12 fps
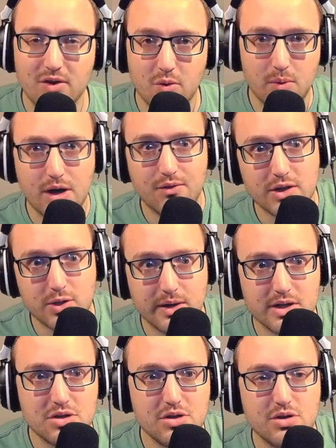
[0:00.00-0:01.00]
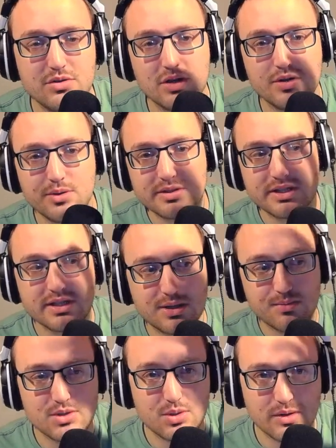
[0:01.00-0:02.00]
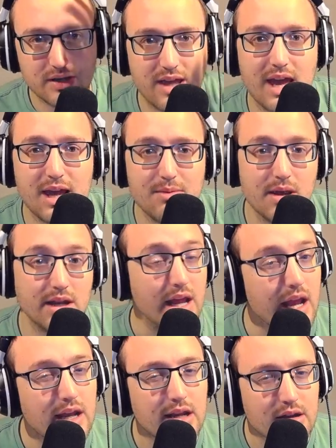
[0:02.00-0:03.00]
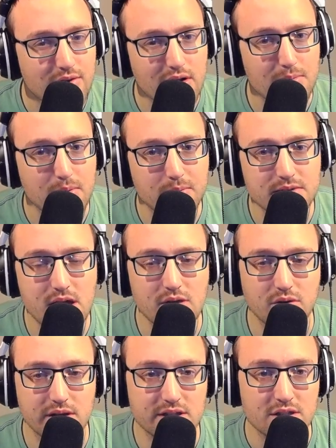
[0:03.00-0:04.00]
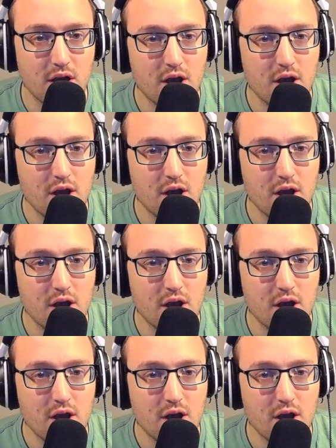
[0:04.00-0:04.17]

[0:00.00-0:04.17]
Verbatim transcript: whenever you introduce a new system to a game, and any developer will tell you this,